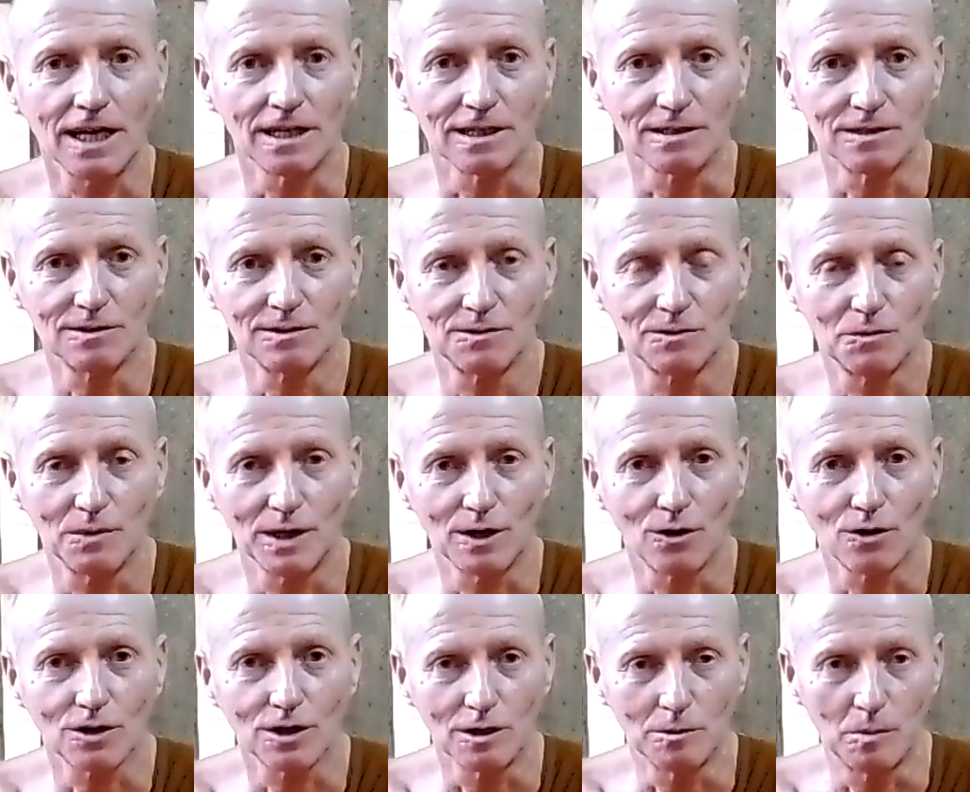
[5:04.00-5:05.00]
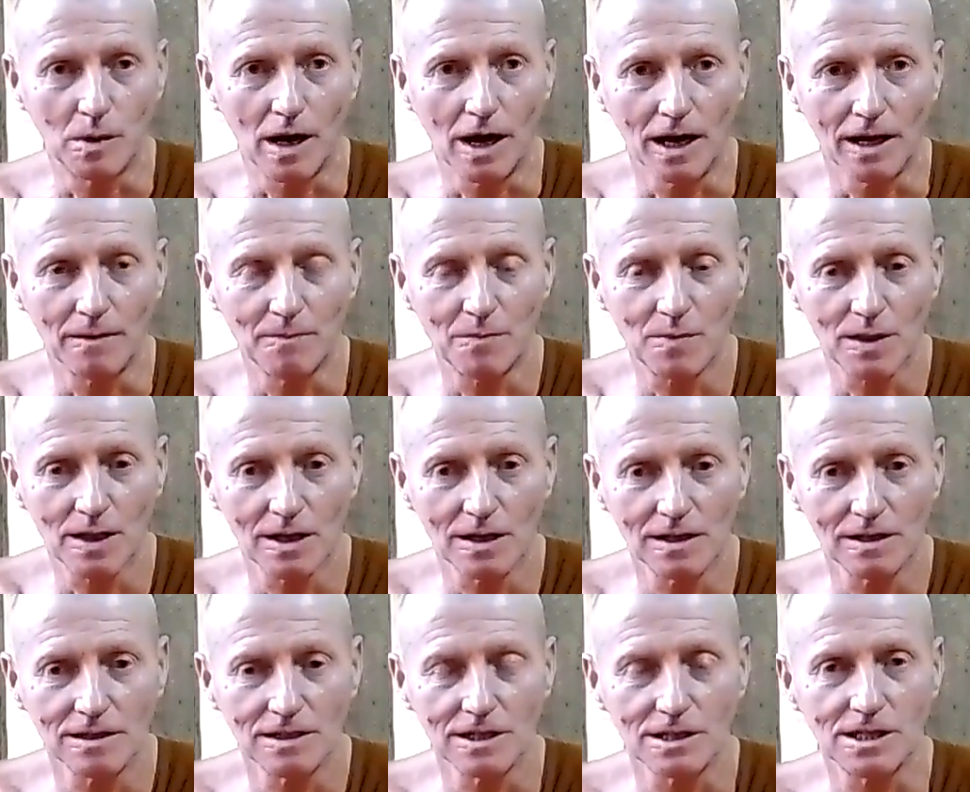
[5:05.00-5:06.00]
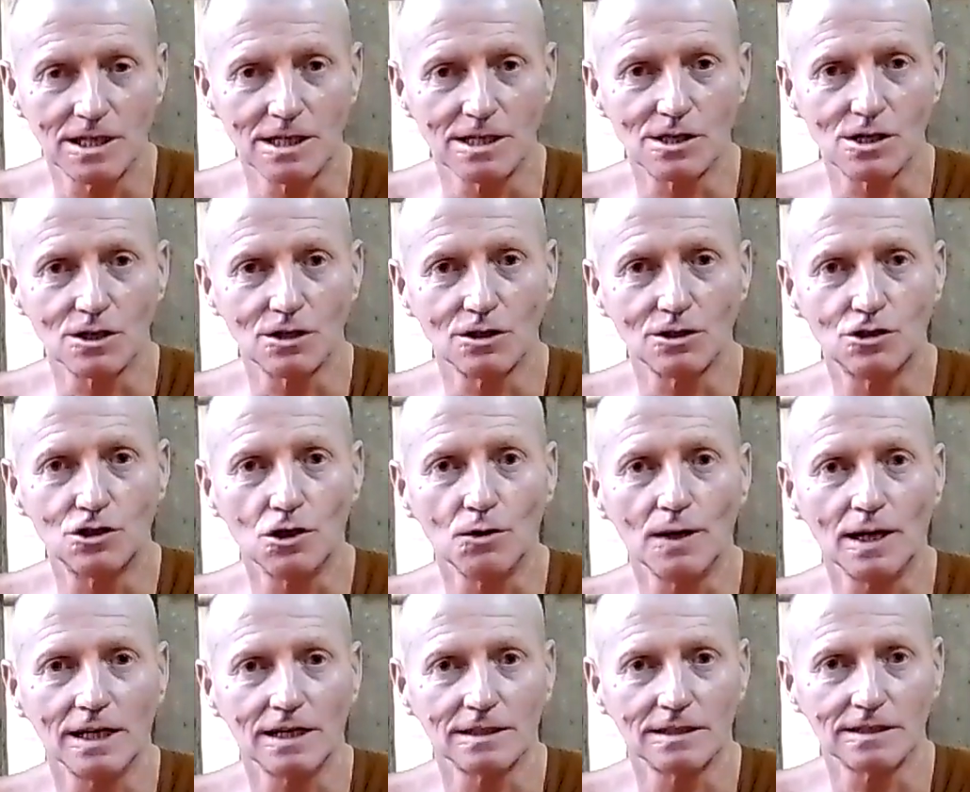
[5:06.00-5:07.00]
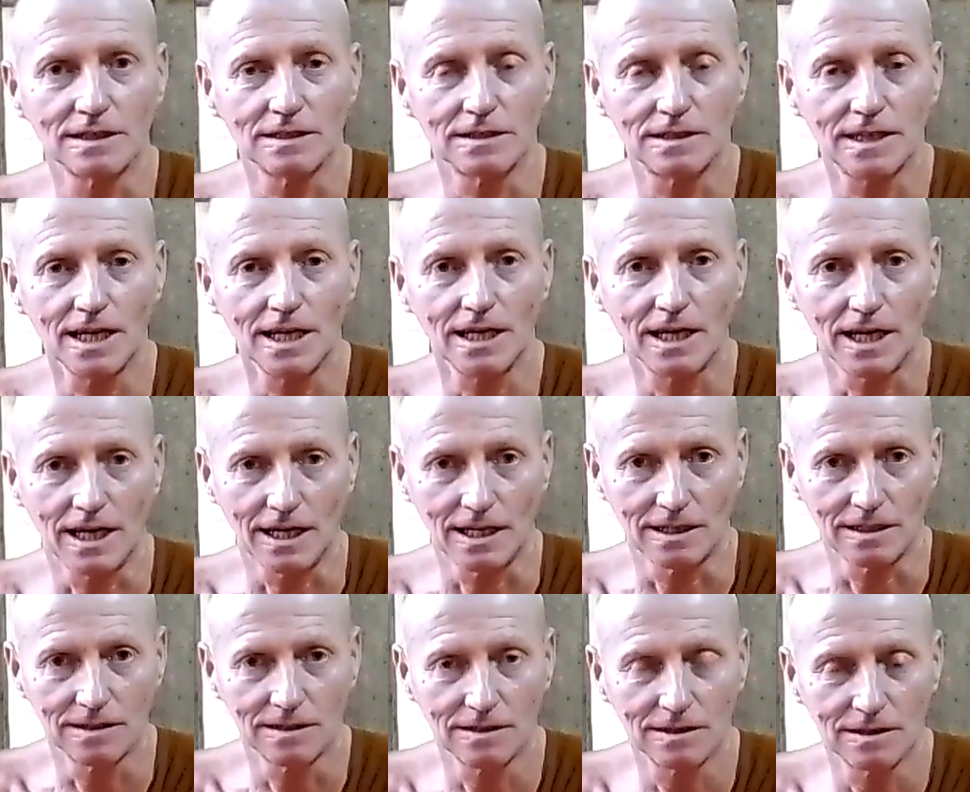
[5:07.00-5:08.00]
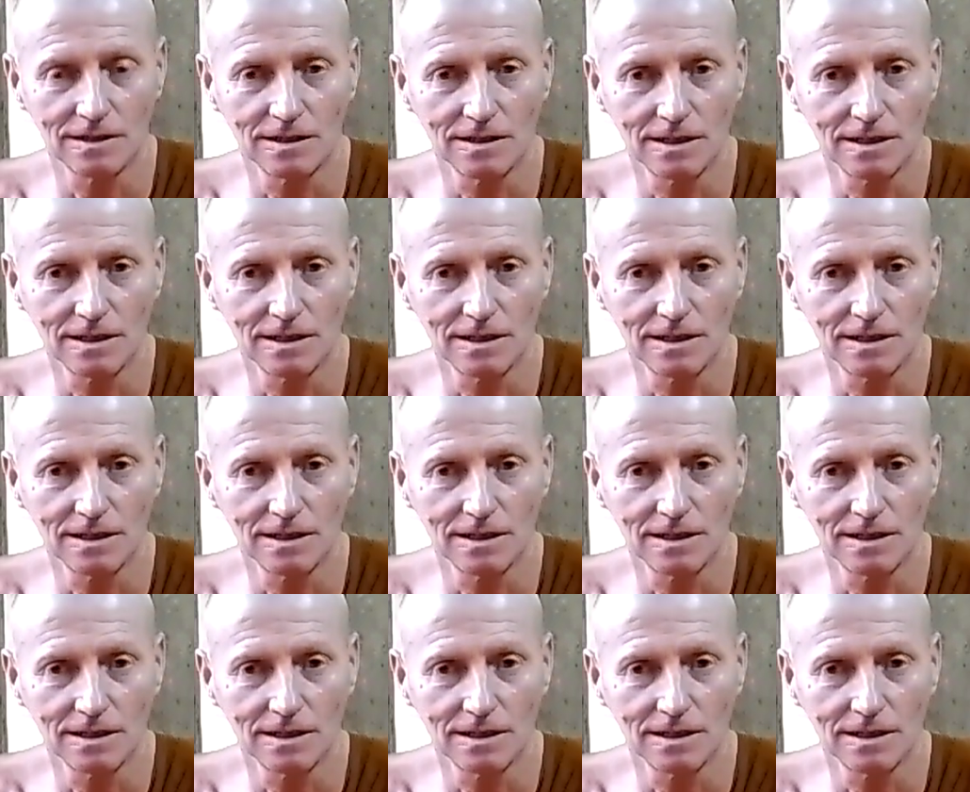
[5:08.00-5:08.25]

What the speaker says: that is doing the thinking. Let it.